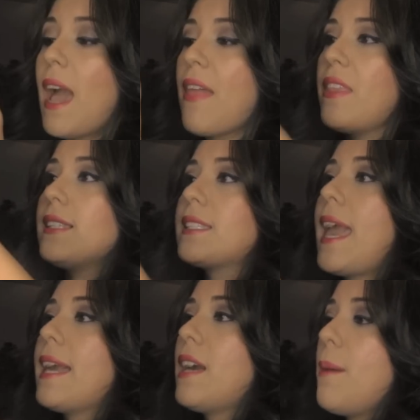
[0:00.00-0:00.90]
And this
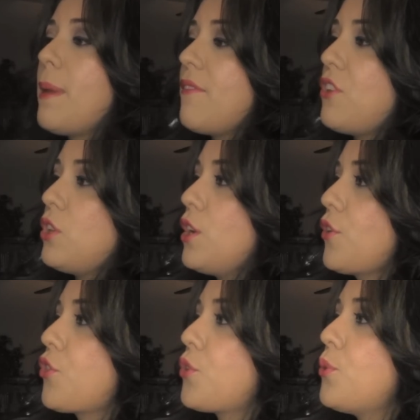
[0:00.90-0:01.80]
K-Cup, if you
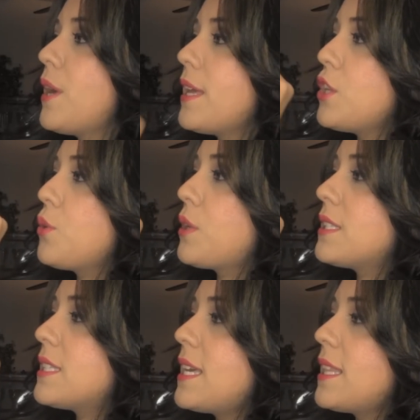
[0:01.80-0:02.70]
look through it, you
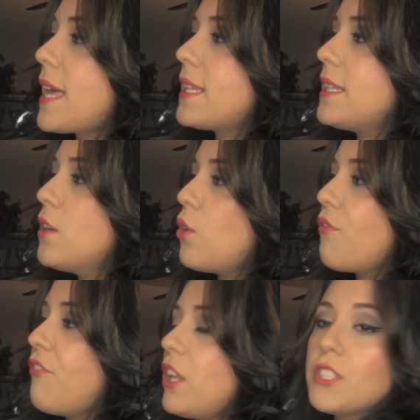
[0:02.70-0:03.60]
can see like a little
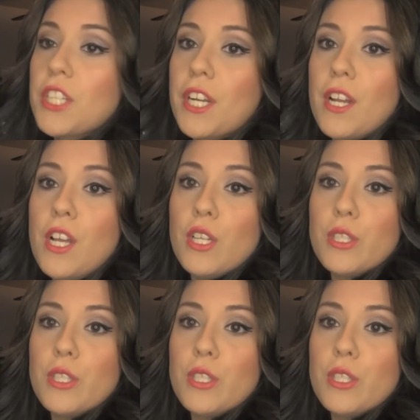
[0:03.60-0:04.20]
filter.